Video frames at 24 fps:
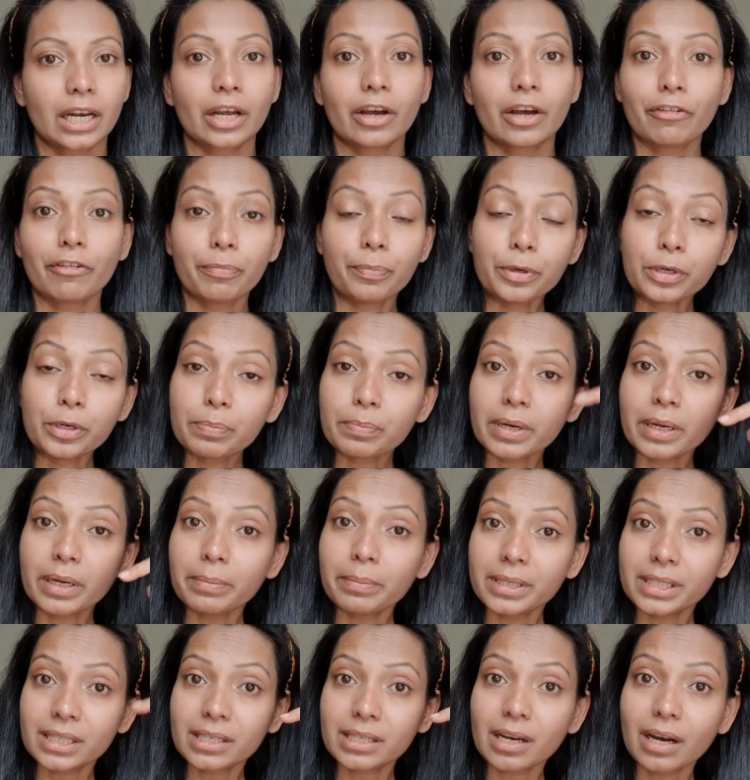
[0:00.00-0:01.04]
Now I've put my
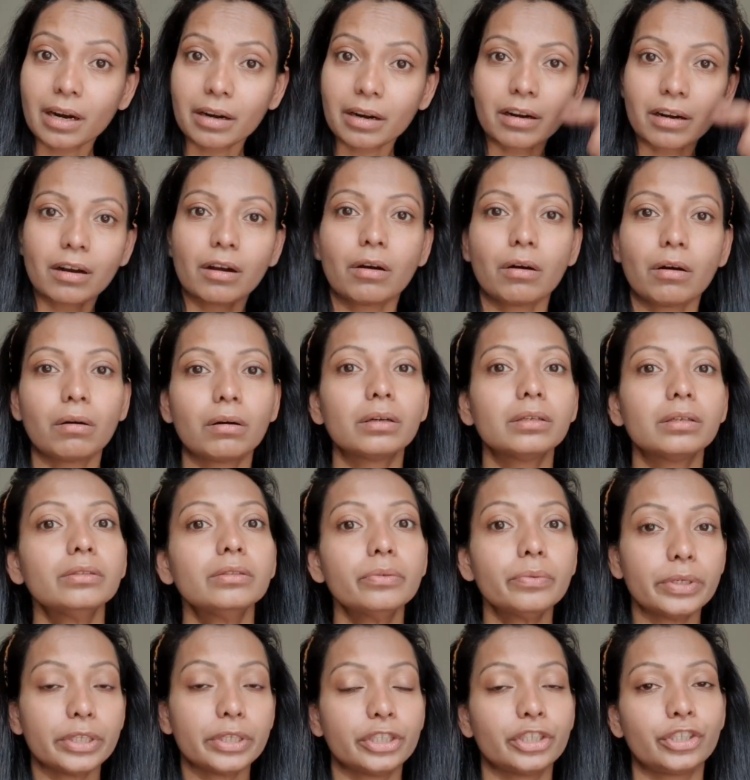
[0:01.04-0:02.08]
mascara
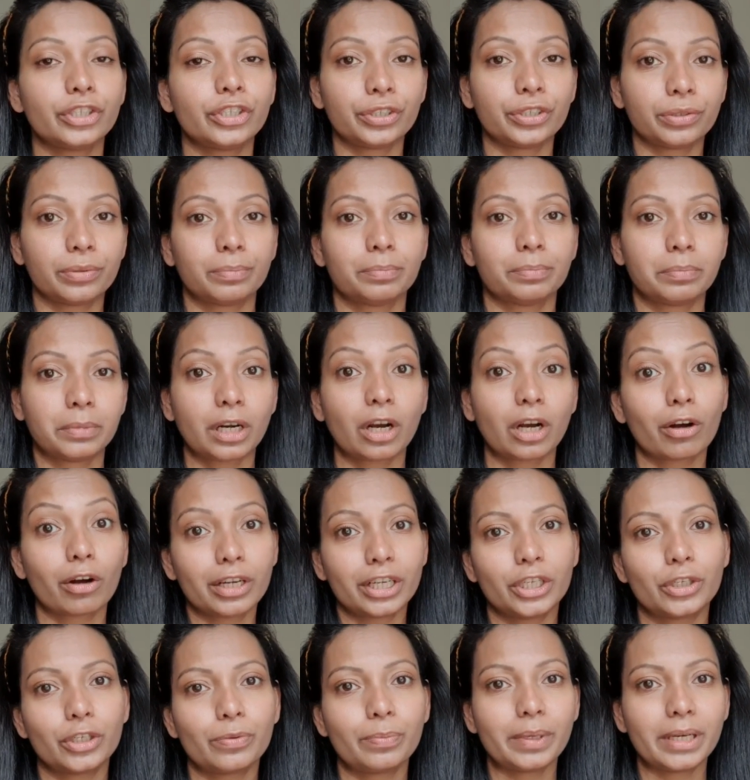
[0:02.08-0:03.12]
on, which
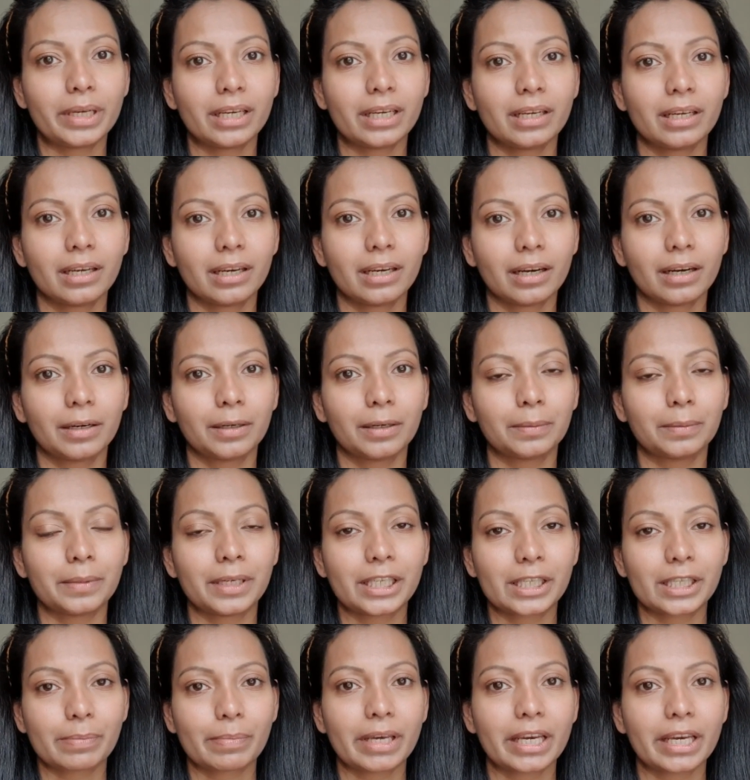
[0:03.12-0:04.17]
according to me
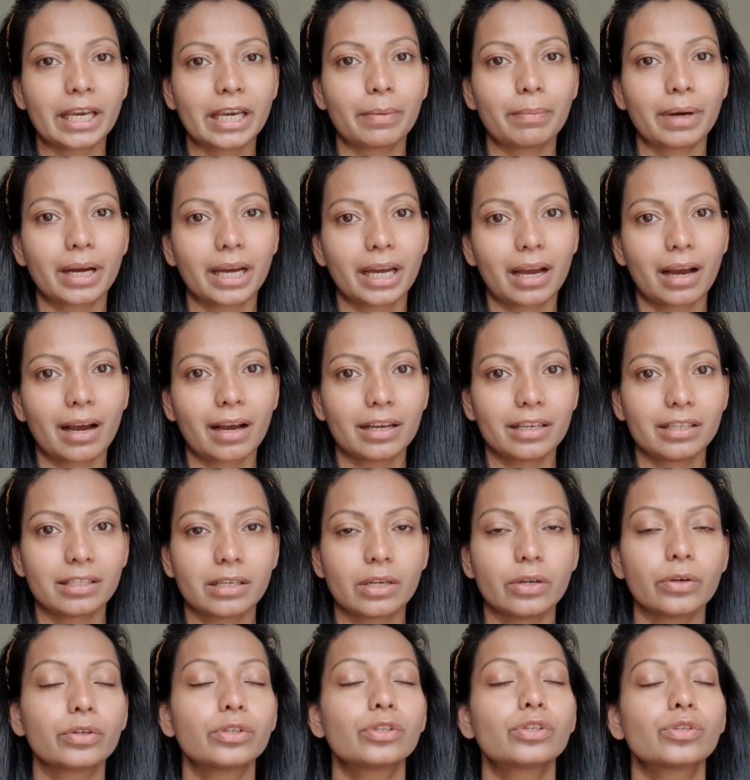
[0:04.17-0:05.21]
is making my eyes
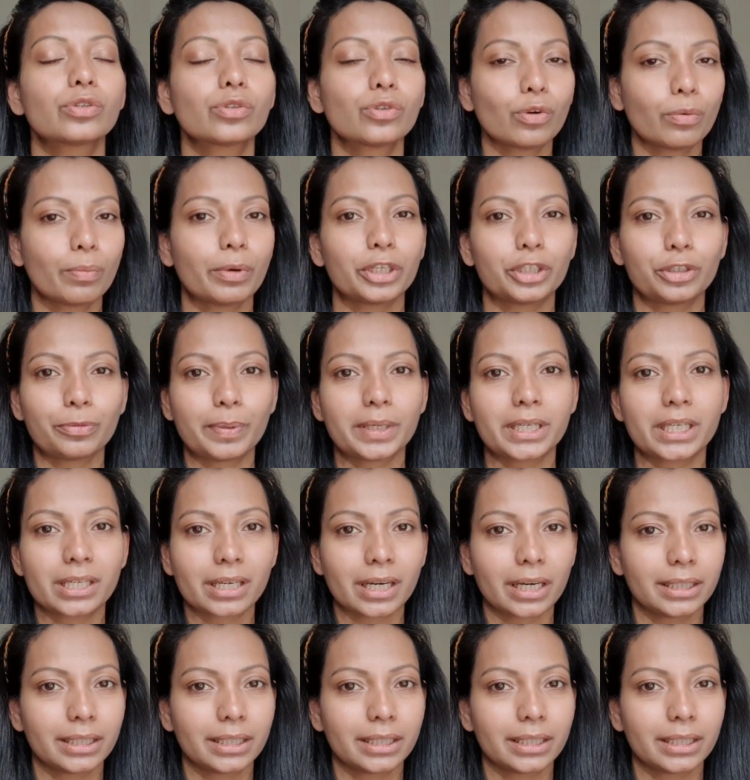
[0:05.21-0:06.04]
look so much better.